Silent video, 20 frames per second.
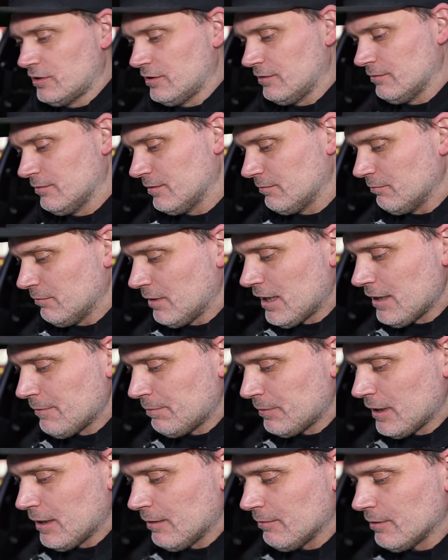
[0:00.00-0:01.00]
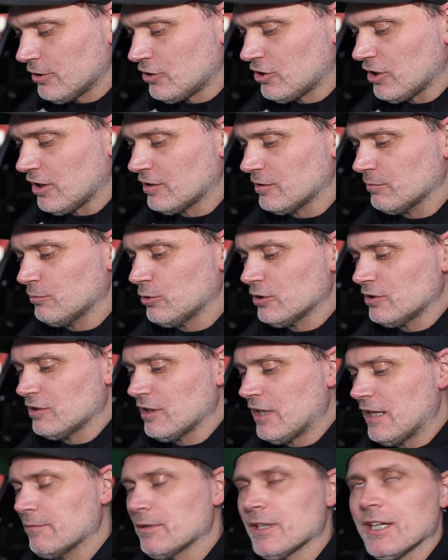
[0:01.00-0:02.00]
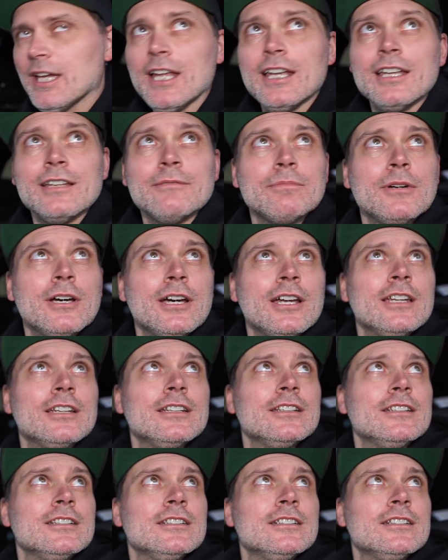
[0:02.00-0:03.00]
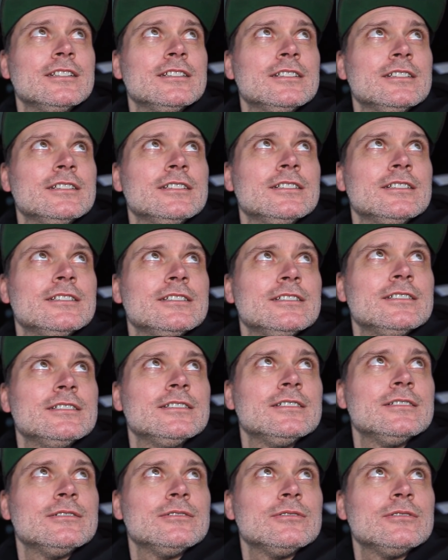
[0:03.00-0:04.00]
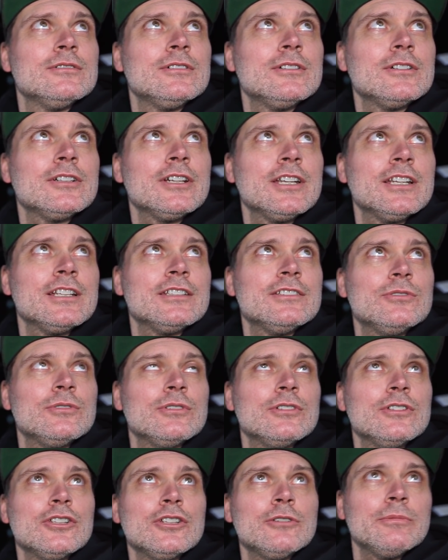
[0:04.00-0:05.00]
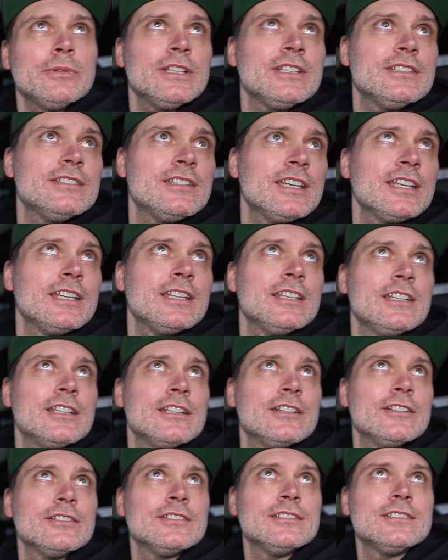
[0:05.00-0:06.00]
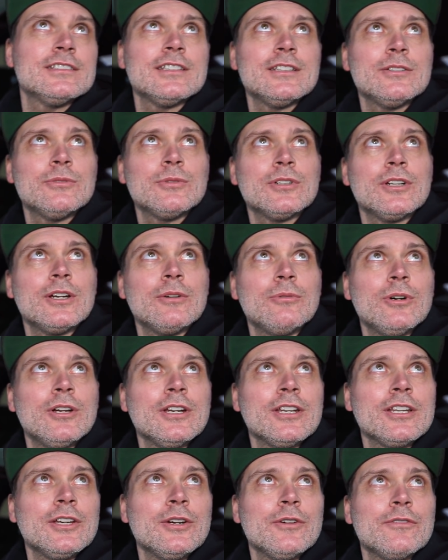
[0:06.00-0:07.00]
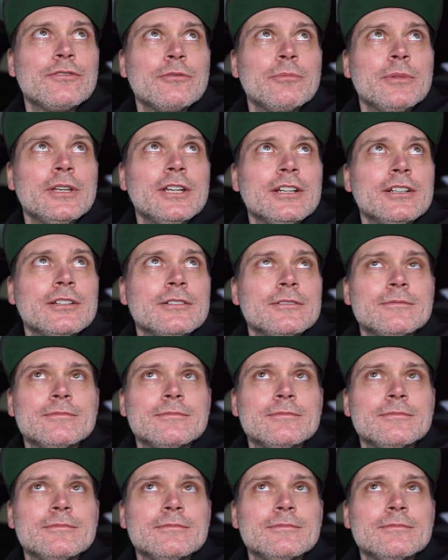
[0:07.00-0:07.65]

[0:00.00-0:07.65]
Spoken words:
I might be able to chuck some more timing at it, but I'm gonna do a little bit of digging here and see where I want to go from here.